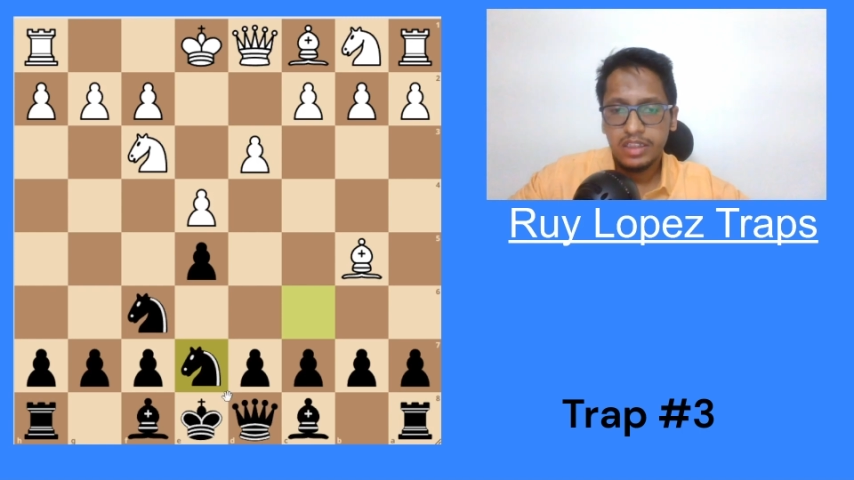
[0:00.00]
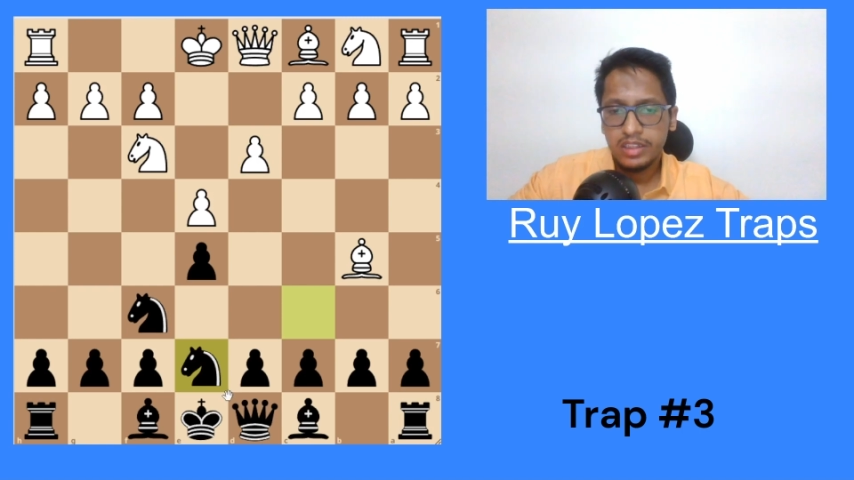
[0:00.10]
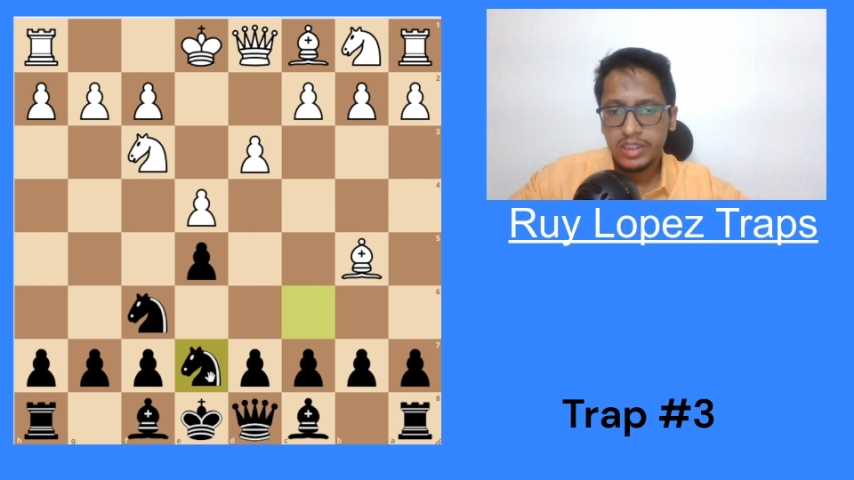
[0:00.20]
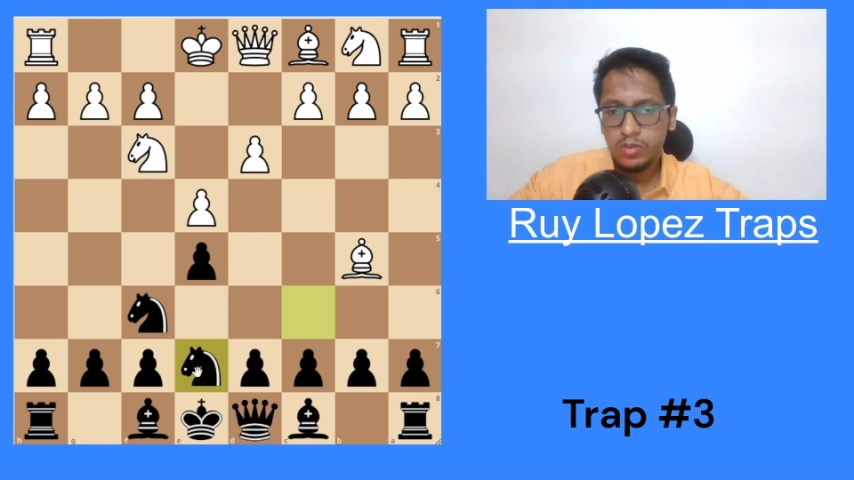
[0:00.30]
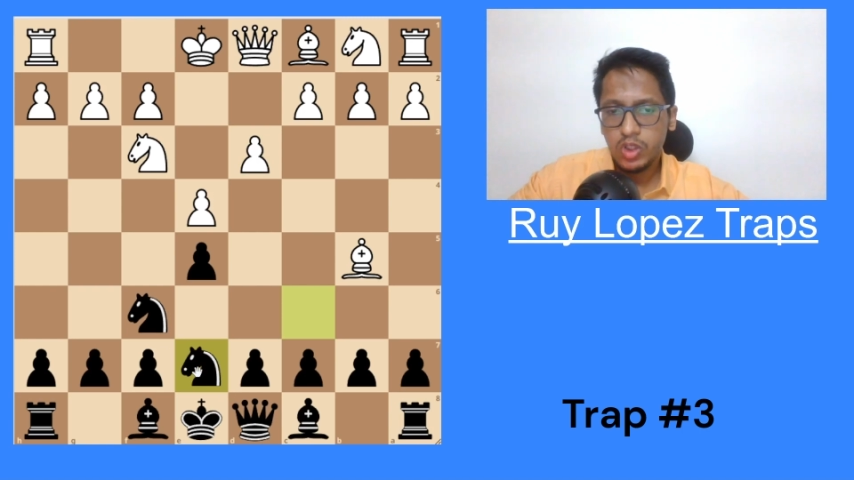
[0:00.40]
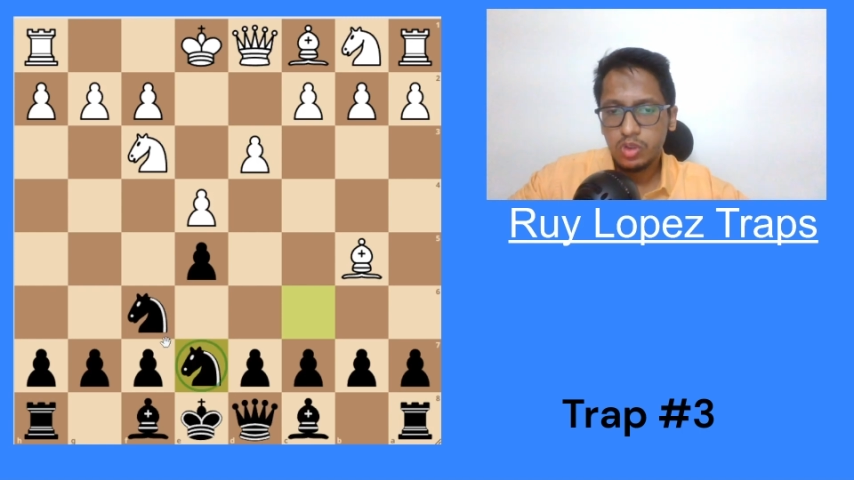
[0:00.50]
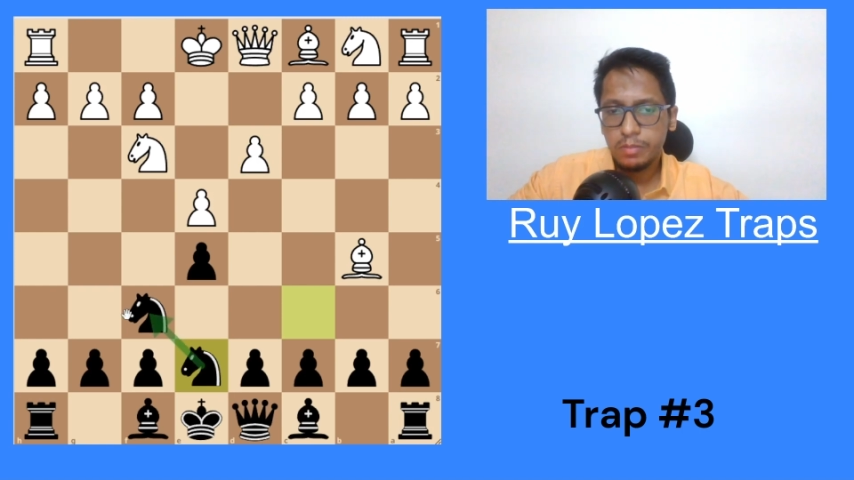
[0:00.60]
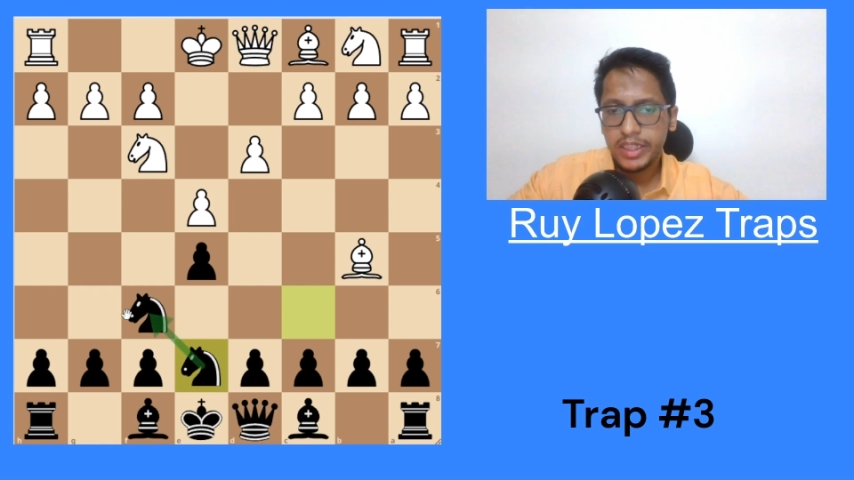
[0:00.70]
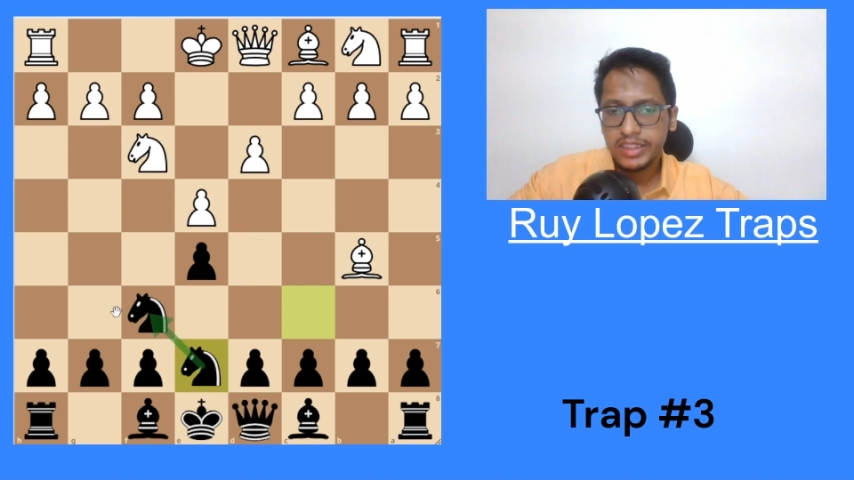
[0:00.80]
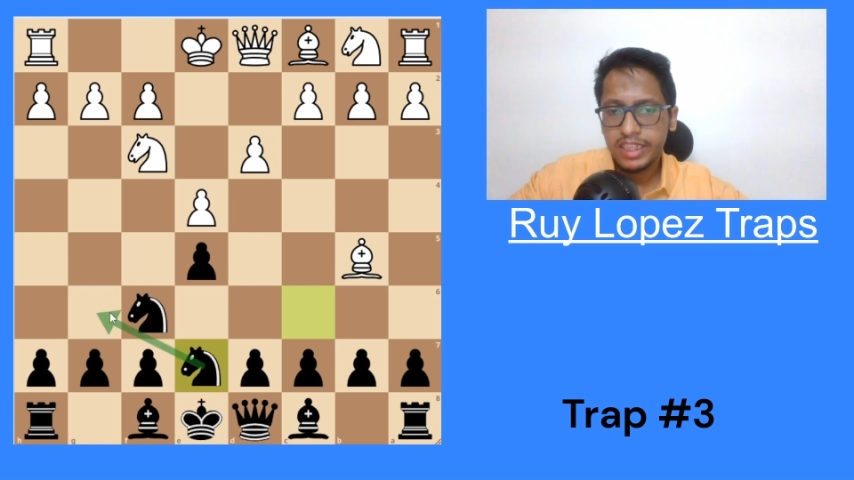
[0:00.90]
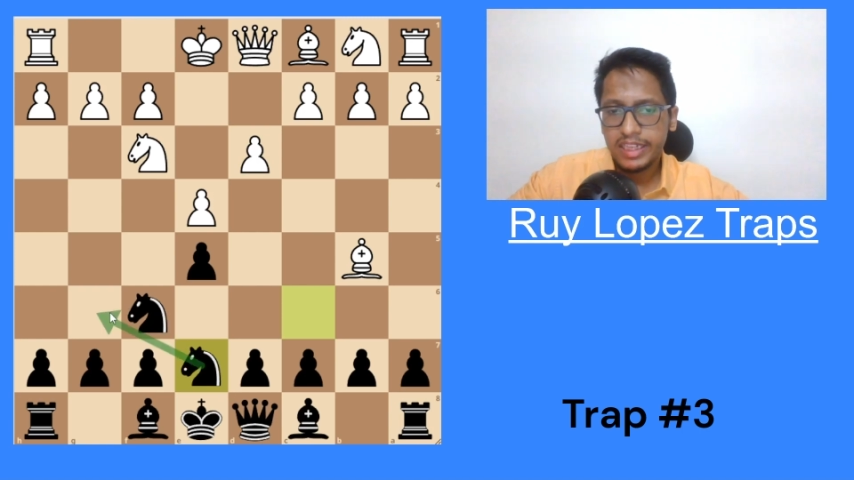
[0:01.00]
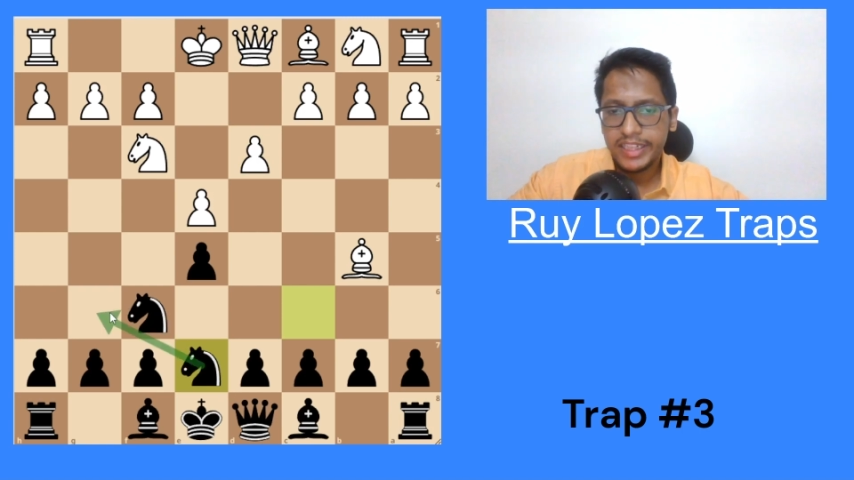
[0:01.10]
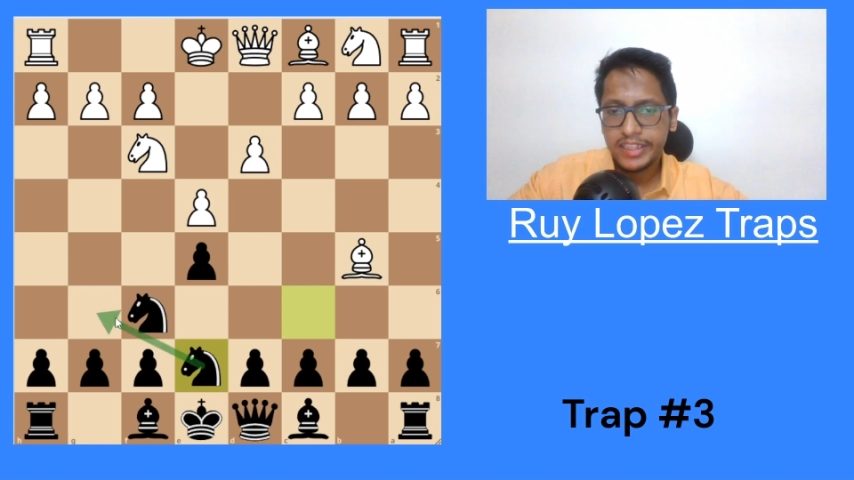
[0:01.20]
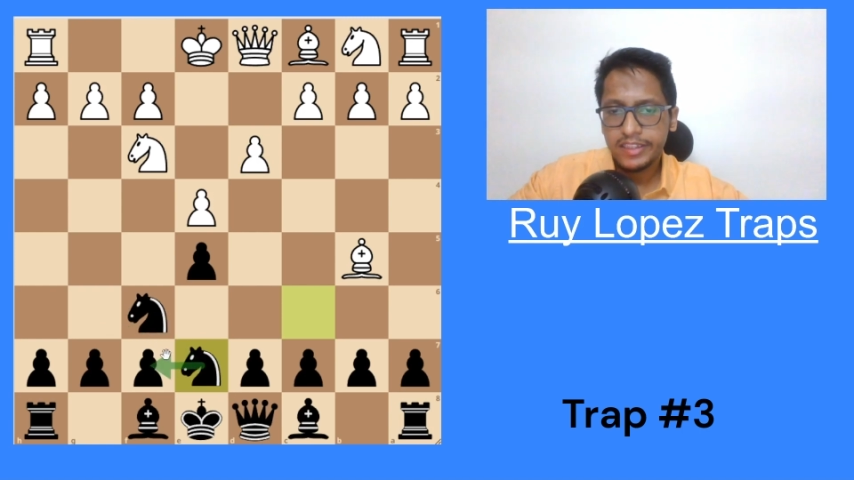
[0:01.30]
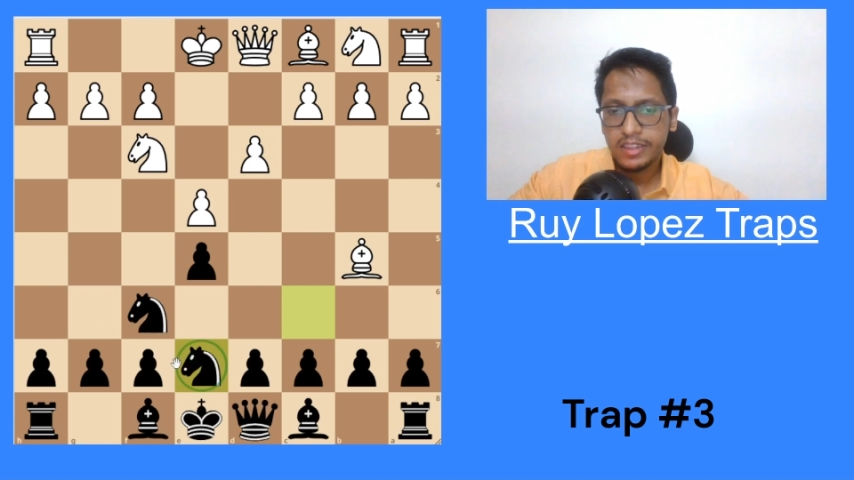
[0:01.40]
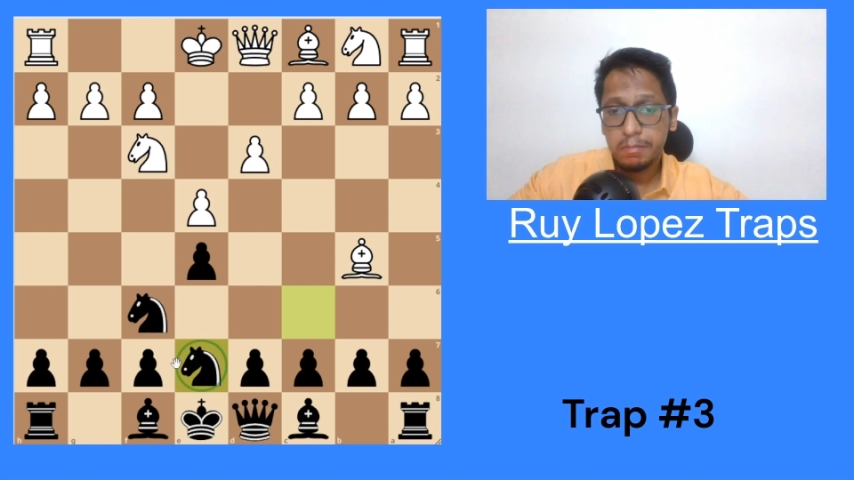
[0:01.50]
They want to bring their knight here,